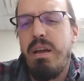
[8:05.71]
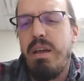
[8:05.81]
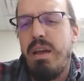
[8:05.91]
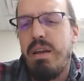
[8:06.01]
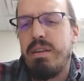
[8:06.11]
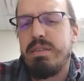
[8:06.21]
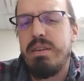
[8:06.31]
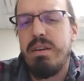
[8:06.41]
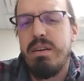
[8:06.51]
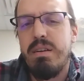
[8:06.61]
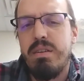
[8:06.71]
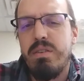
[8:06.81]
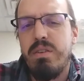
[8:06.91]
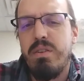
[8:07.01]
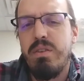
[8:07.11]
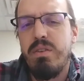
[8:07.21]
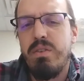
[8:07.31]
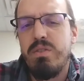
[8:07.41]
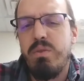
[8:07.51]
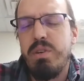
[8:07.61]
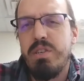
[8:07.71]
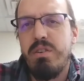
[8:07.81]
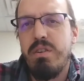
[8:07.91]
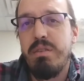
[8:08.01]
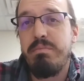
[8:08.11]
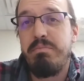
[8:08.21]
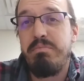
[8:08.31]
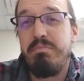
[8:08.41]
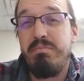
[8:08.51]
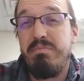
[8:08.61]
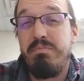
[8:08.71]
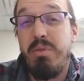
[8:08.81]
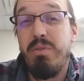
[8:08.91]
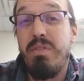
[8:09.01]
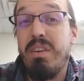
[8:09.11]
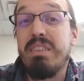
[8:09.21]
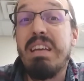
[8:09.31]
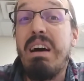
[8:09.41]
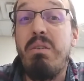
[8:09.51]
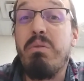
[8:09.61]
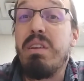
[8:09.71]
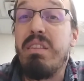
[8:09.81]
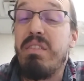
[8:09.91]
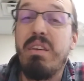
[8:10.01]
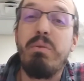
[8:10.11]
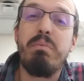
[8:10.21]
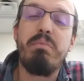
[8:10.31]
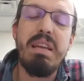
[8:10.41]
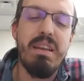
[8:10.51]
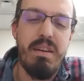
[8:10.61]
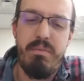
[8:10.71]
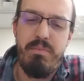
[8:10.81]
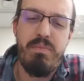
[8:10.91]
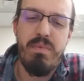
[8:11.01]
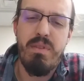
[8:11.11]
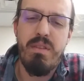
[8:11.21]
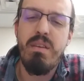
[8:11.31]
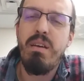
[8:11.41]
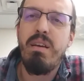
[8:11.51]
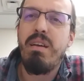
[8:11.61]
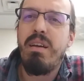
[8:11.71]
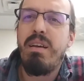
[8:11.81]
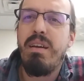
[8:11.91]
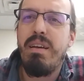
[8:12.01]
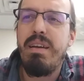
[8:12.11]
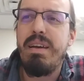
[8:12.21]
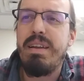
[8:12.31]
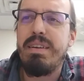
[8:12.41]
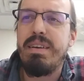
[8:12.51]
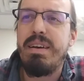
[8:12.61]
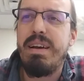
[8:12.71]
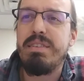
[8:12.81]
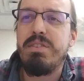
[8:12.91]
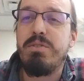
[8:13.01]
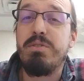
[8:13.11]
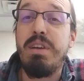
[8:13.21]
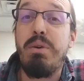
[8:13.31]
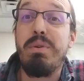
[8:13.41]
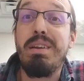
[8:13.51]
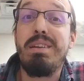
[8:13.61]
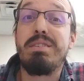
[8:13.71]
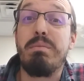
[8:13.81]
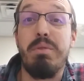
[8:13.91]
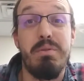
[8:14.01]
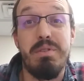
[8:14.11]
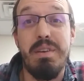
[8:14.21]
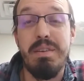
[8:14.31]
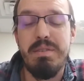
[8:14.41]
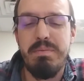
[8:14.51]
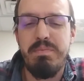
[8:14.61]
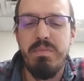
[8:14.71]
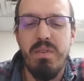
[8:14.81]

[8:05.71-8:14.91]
And so we just started pulling things out we didn't think we needed. And as it turns out, we needed some of those things.